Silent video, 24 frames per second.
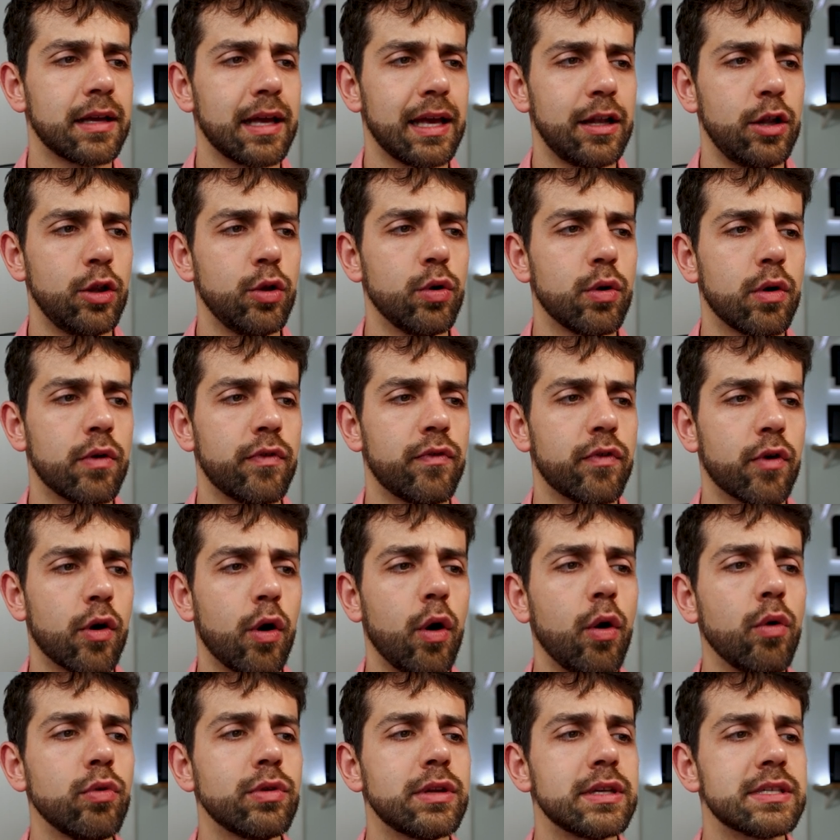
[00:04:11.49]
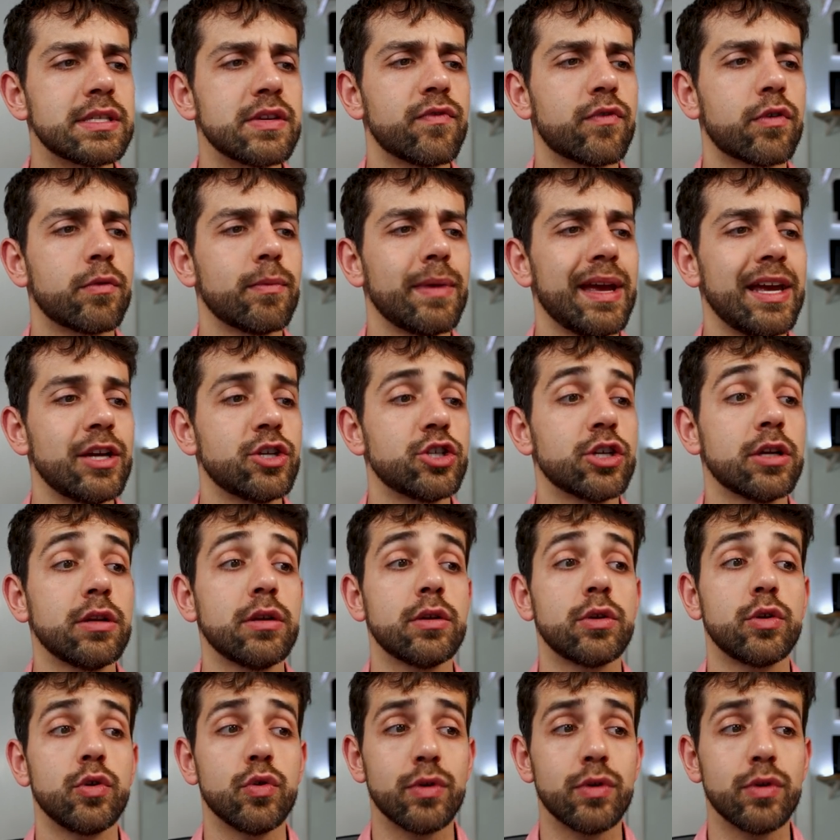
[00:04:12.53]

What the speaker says: and look for all this information,